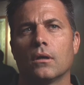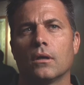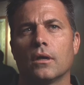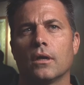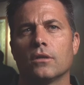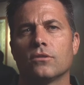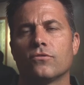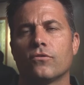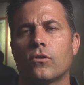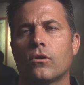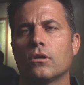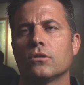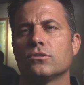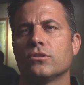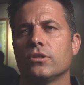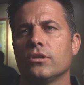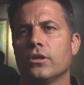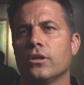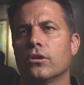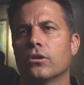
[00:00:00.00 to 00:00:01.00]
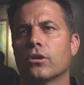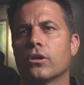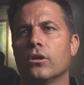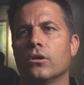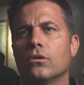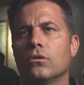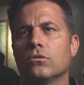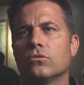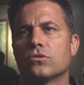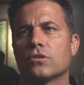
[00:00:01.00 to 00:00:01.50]
As far as the year
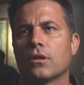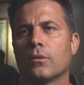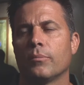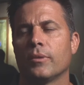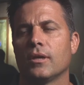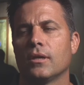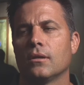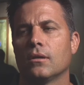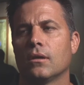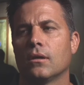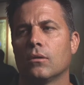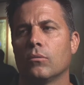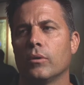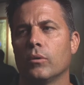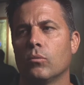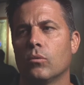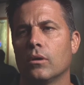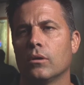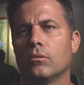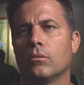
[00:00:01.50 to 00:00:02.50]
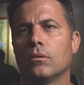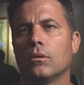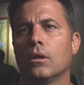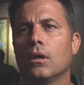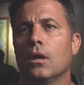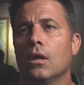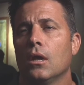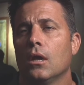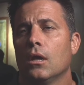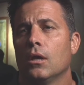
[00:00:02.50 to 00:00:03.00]
goes, I mean, we won
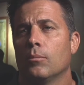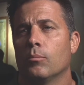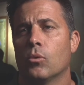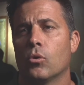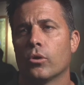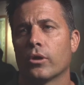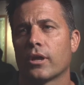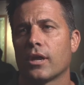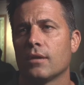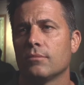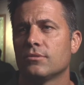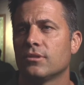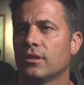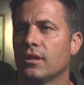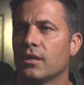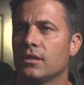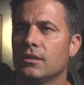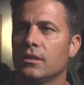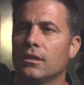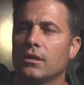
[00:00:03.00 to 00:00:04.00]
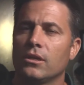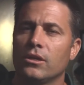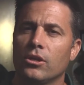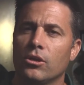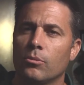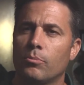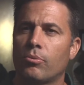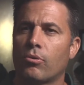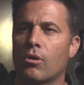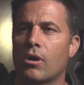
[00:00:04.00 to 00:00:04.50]
more games than they did a
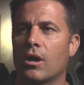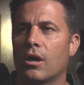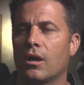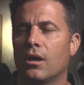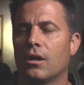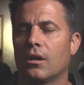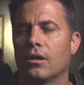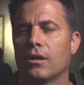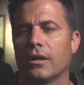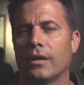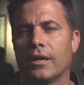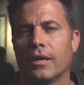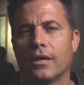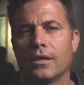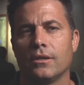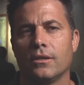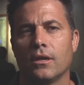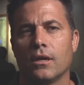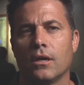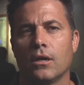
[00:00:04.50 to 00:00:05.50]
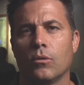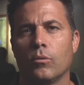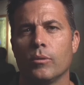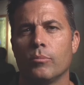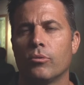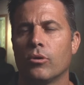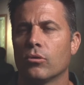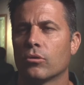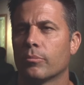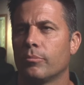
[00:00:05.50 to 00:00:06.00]
year prior, and we
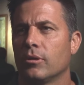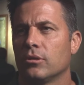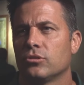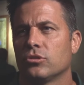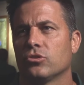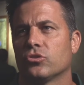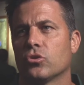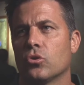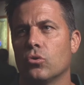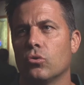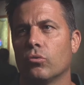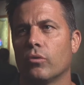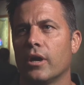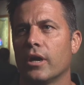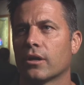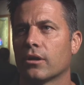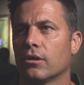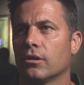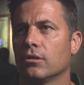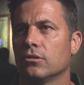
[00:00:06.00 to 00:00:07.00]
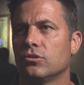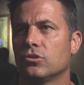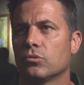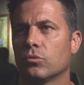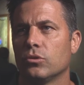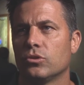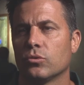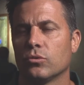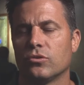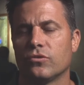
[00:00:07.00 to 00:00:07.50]
broke a bunch of school records,
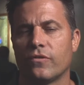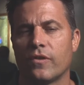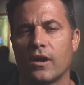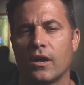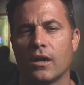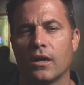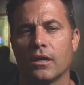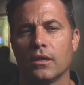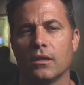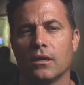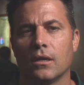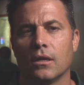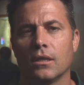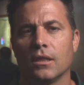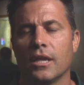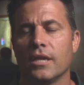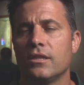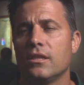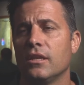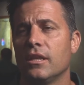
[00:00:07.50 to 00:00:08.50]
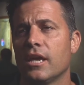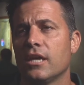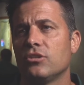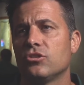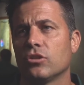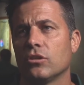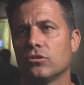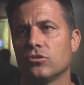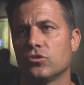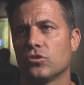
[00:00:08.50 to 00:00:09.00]
which was fine. Led the
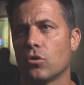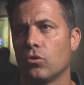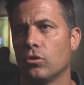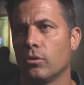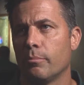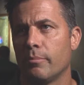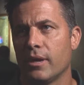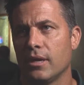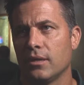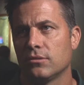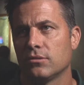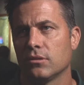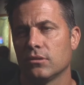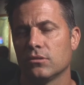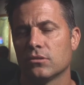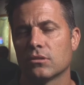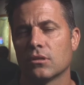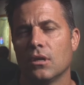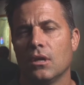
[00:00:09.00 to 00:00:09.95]
nation in stolen bases.